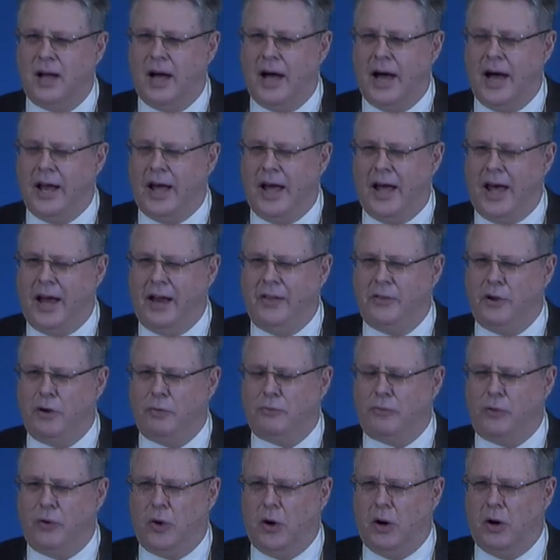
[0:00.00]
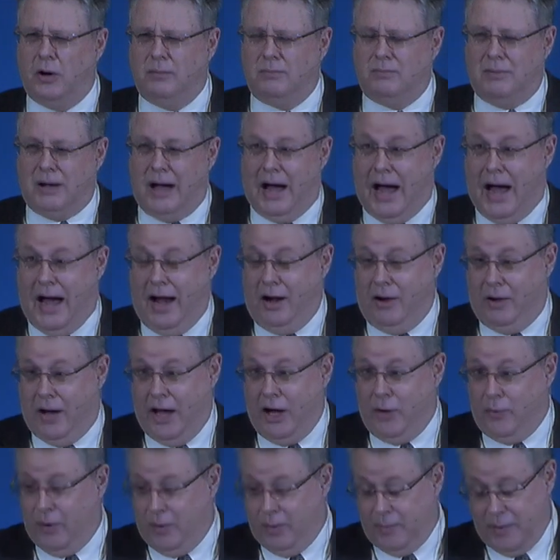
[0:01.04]
I, I, therefore, I don't,
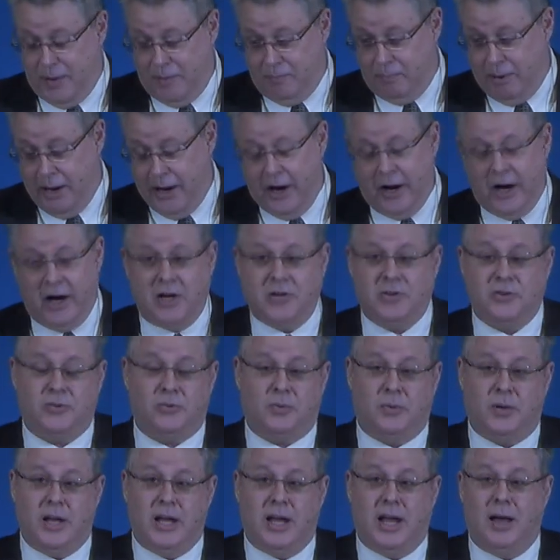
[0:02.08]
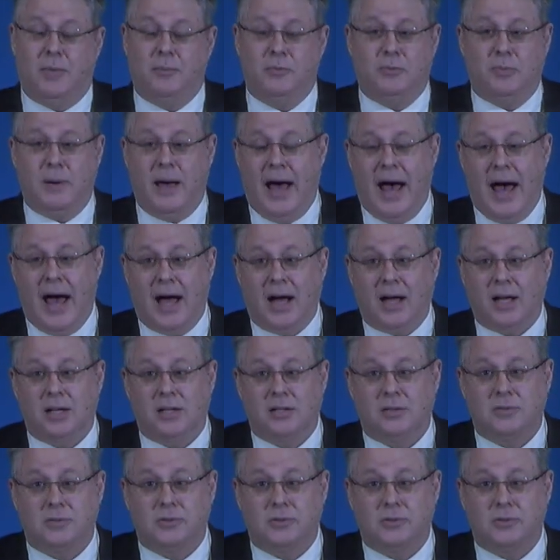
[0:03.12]
I don't want to be embarrassed when he comes back.